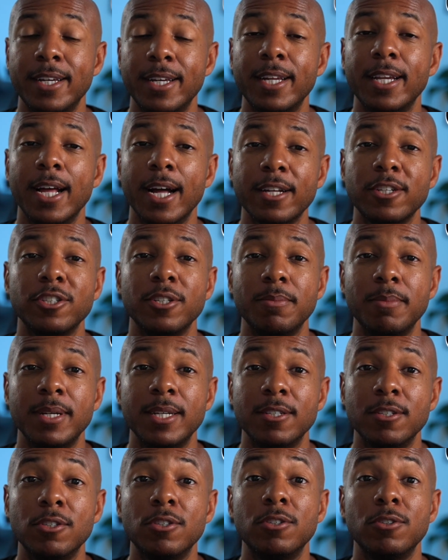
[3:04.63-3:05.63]
It actually
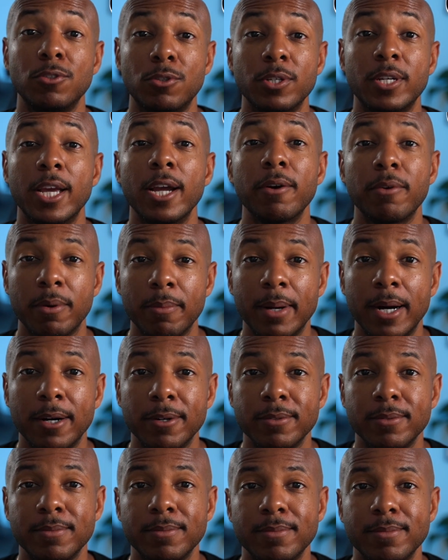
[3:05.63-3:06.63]
means to care
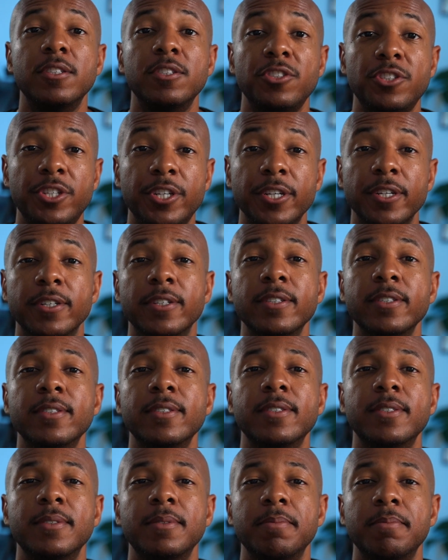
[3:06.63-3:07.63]
about.
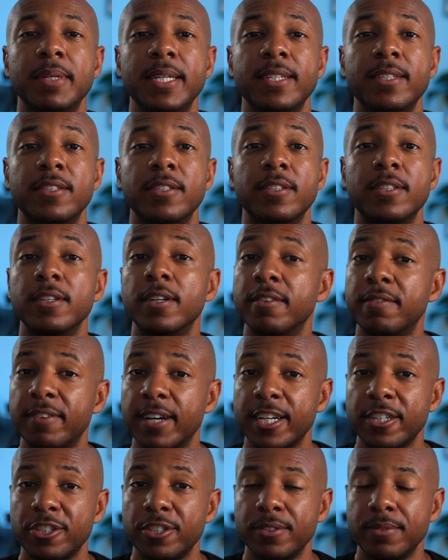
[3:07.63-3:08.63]
Qing means
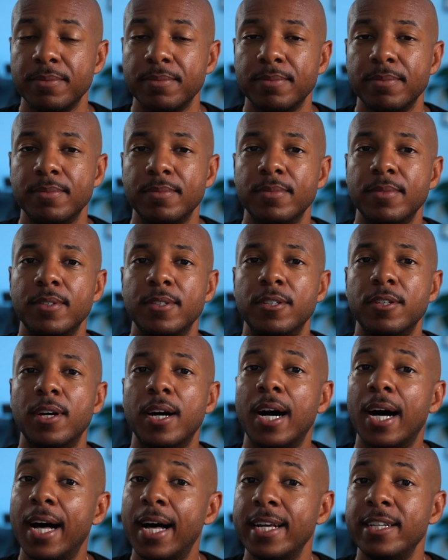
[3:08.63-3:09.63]
affection.
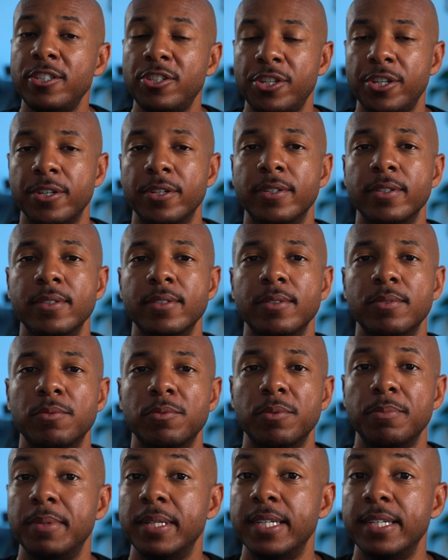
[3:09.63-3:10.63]
I qing
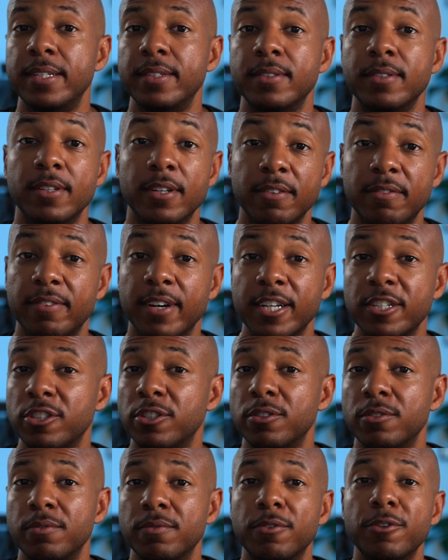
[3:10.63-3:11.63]
would be
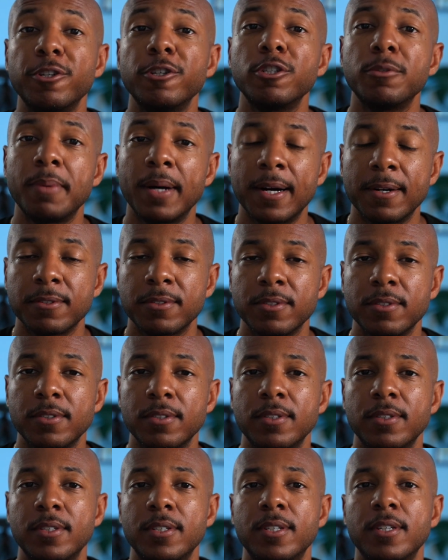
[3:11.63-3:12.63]
affection for your
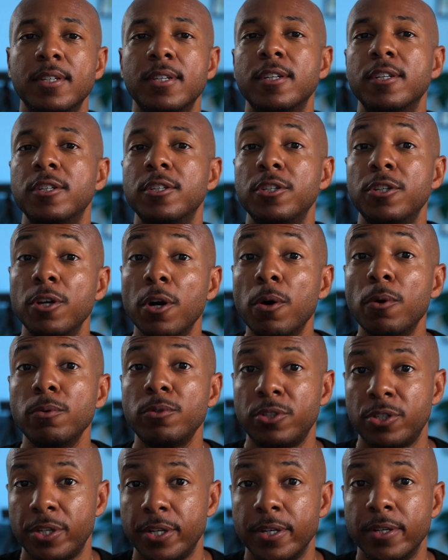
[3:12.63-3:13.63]
spouse. Yo
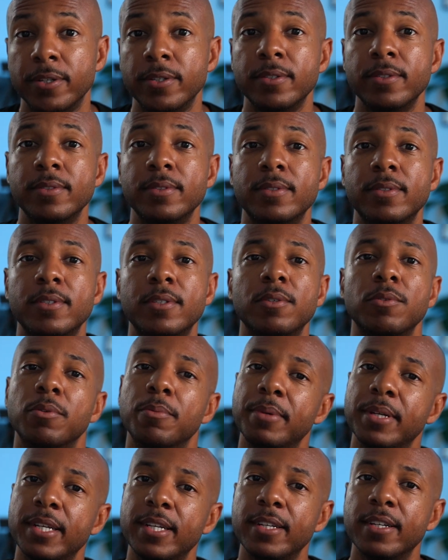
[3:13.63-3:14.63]
qing would
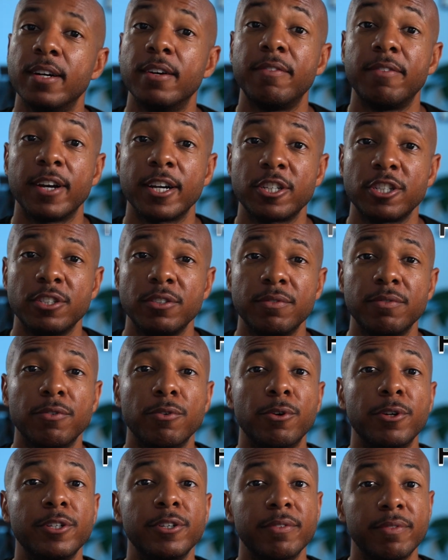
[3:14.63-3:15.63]
be affection
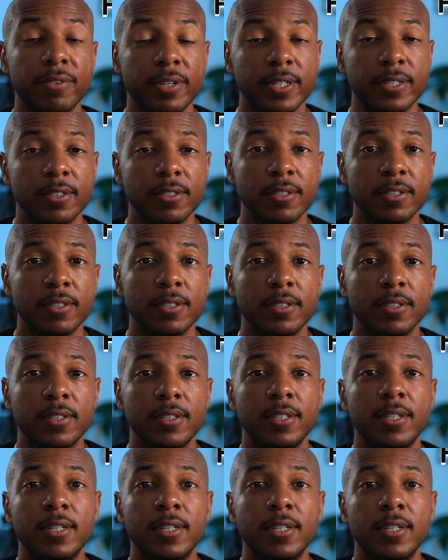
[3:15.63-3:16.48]
for your friends.